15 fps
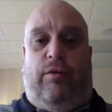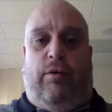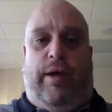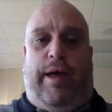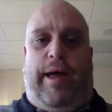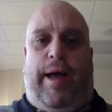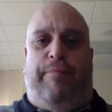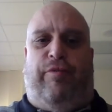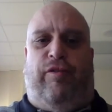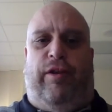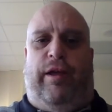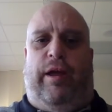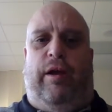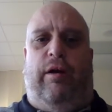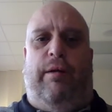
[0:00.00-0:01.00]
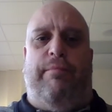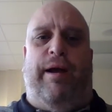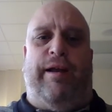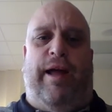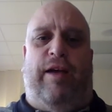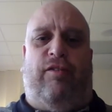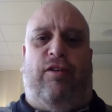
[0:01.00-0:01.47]
Okay, I'm sitting here at my
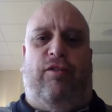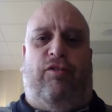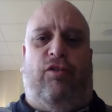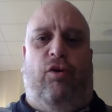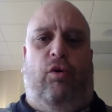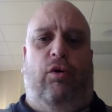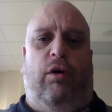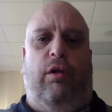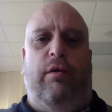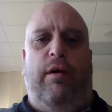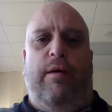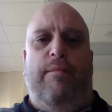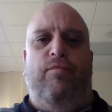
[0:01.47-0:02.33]
desk at school.